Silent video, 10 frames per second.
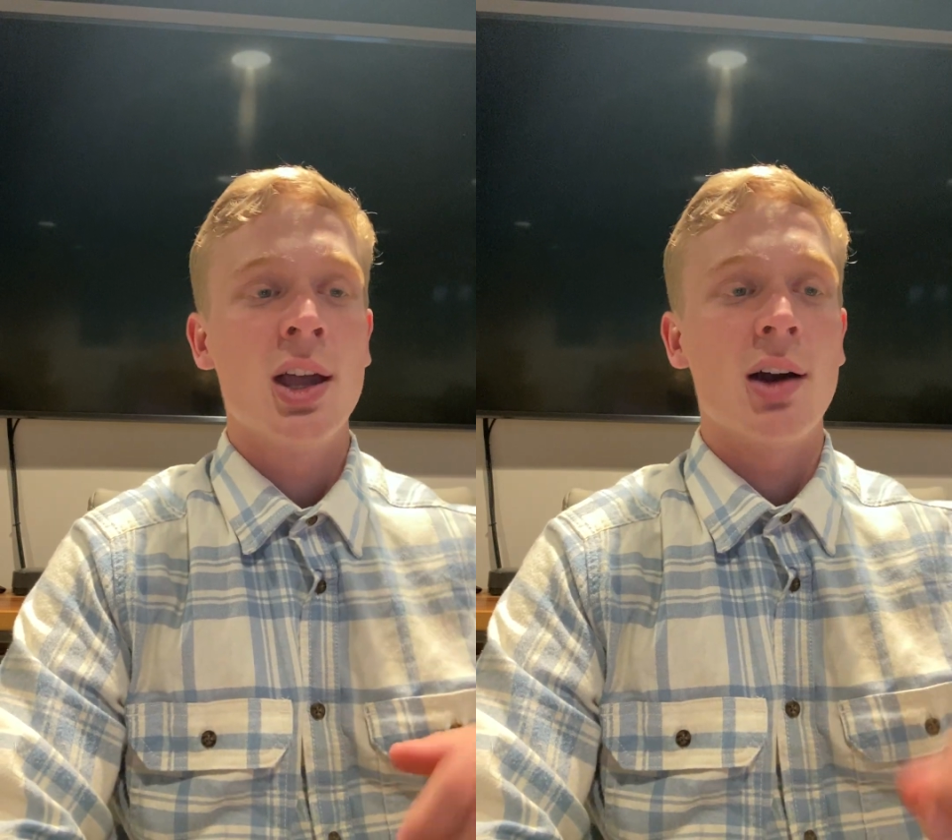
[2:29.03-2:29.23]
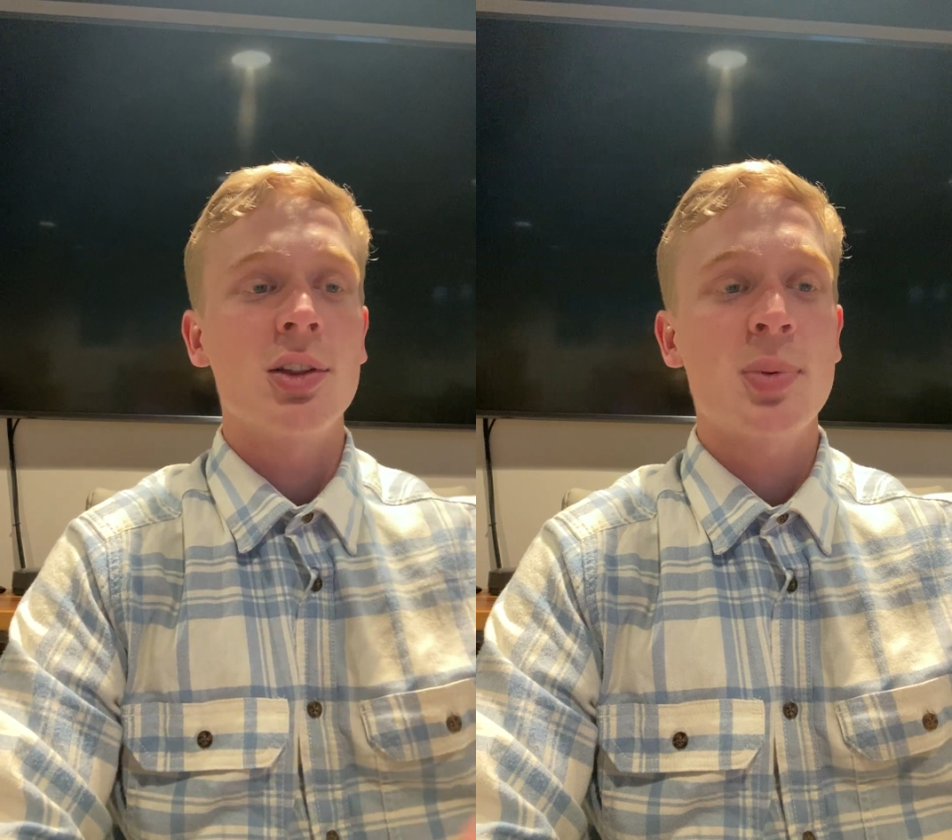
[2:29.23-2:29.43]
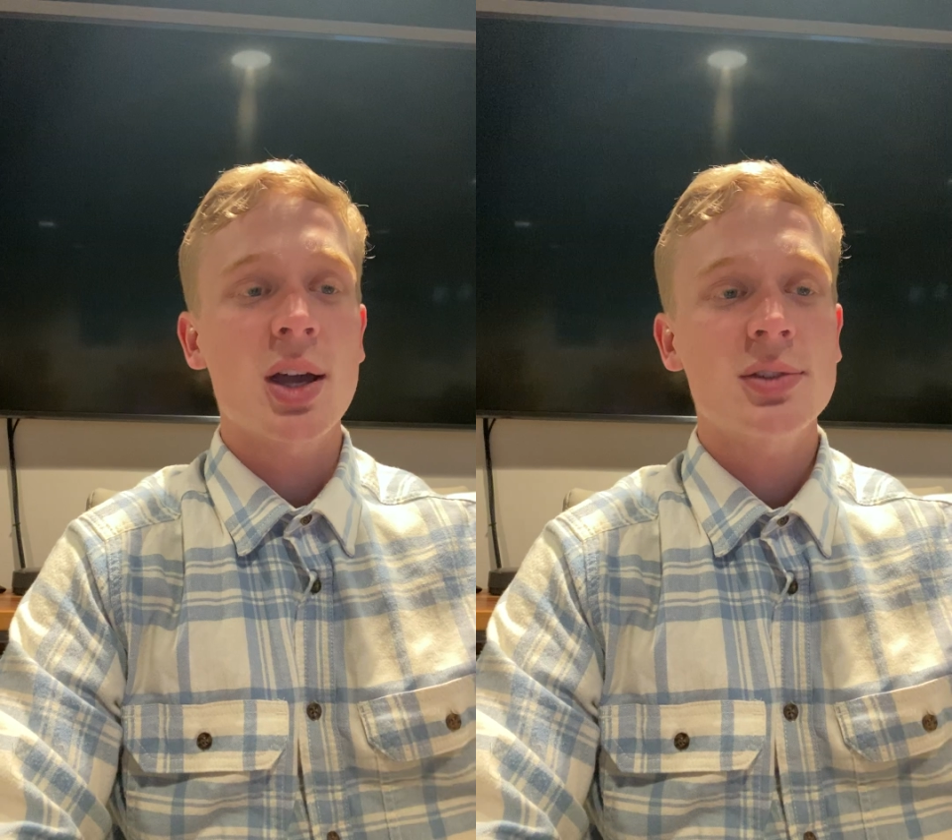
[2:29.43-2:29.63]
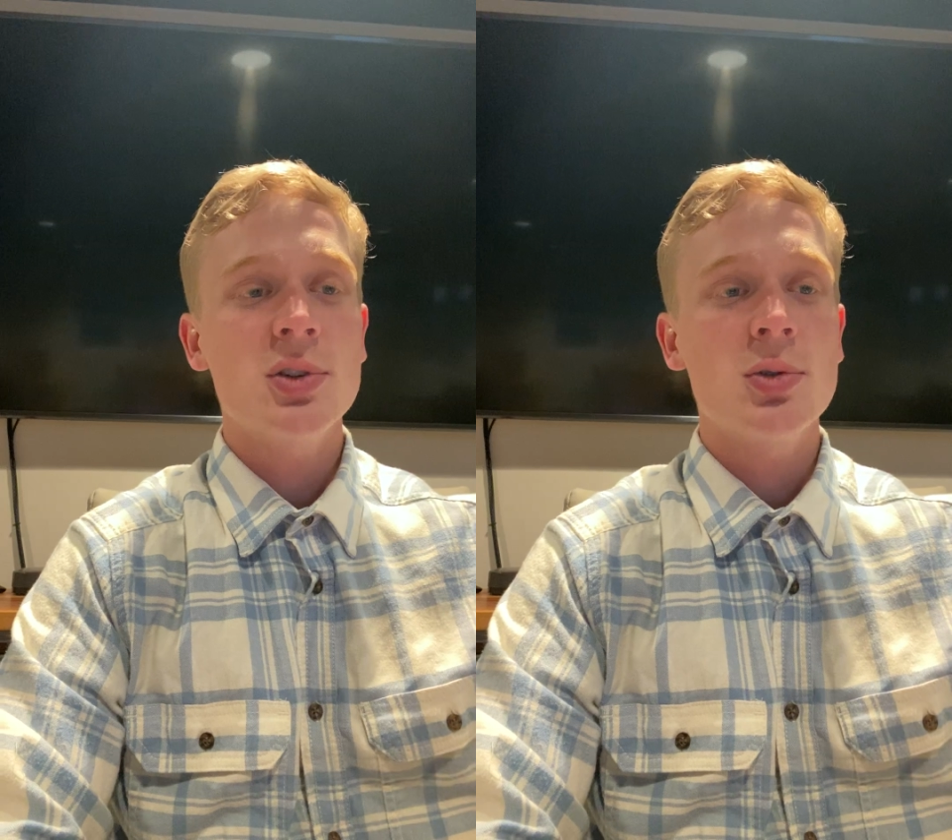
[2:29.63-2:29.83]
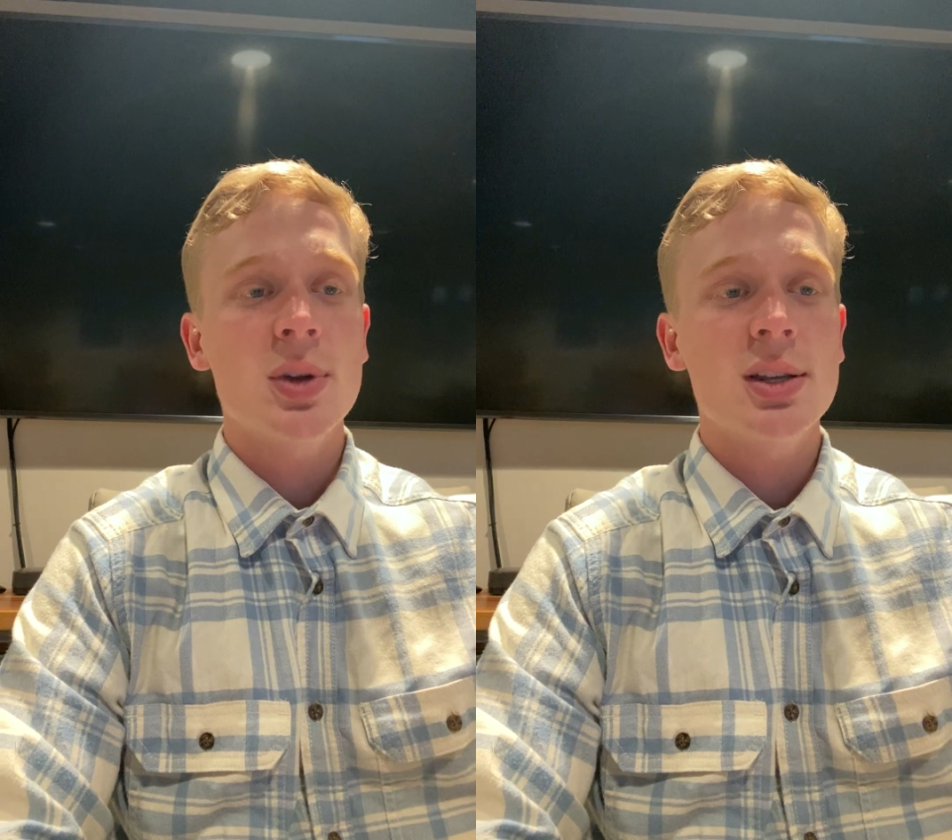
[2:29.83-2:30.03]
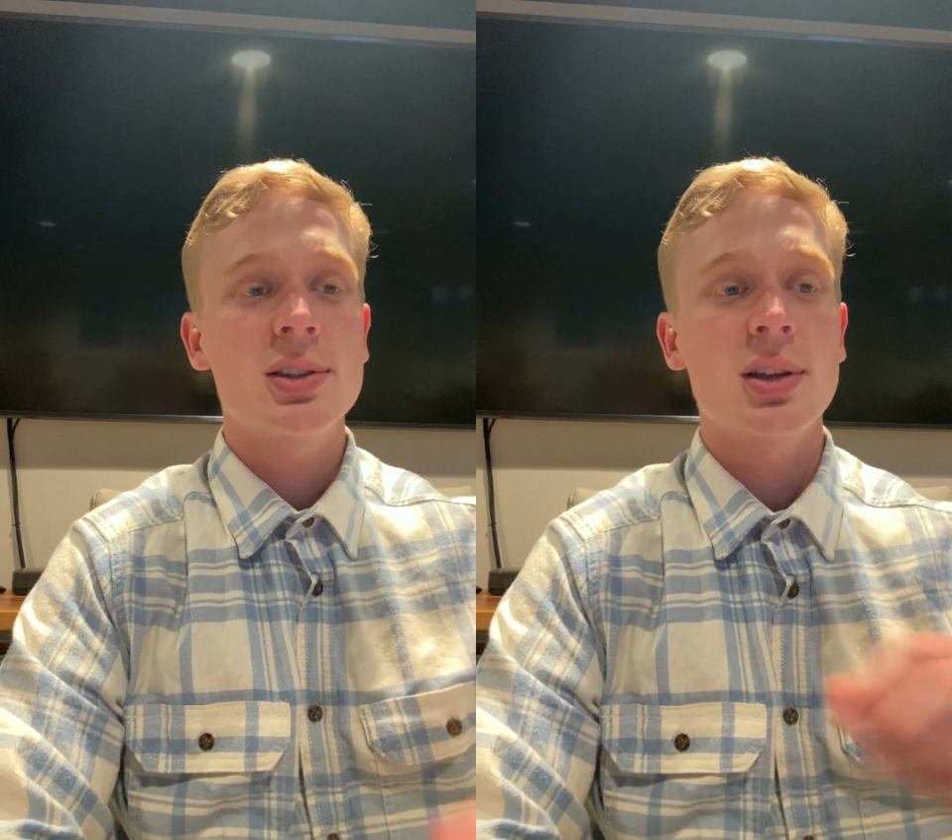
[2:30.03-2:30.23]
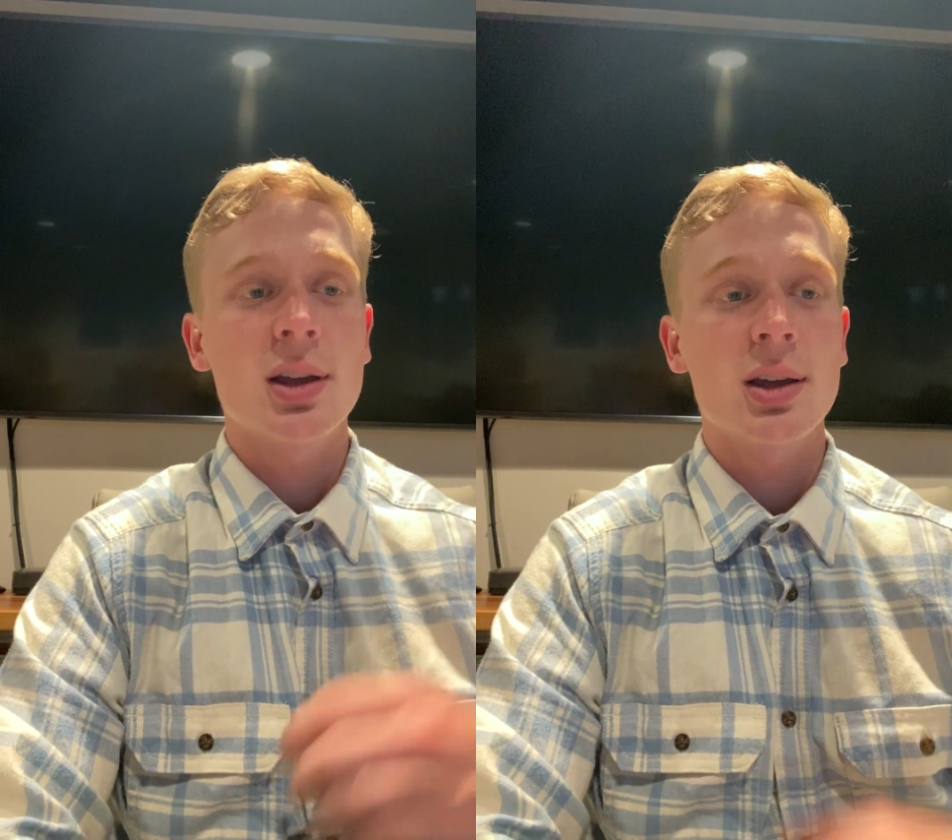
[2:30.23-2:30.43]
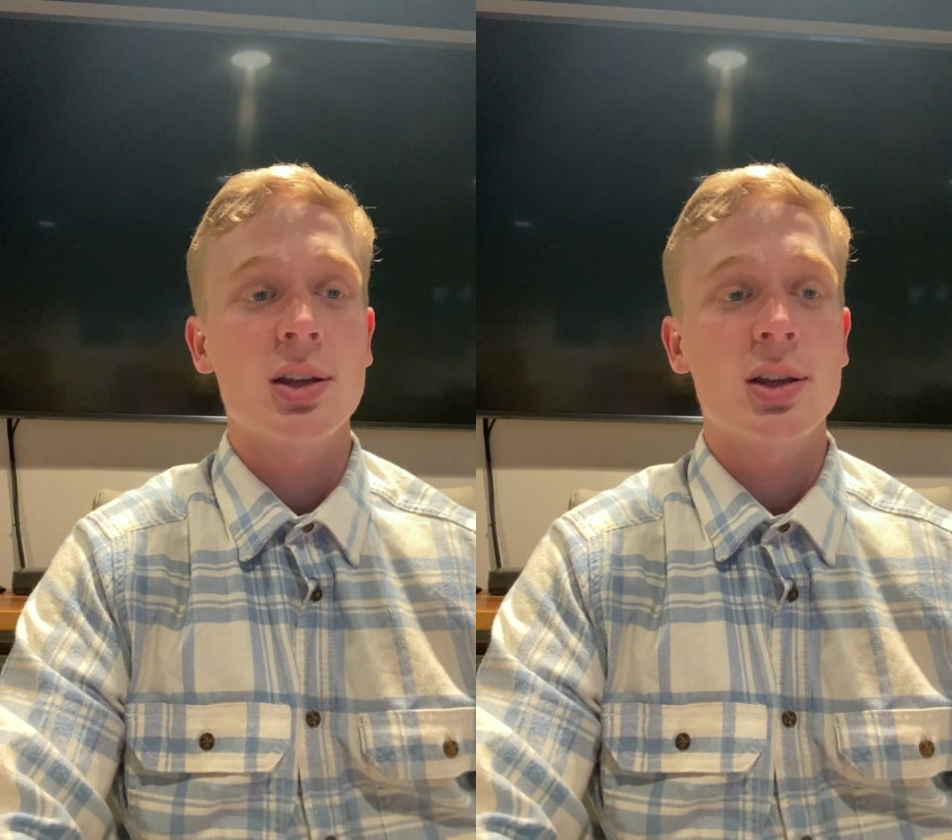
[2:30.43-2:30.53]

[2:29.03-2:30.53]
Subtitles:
Over the past few weeks, the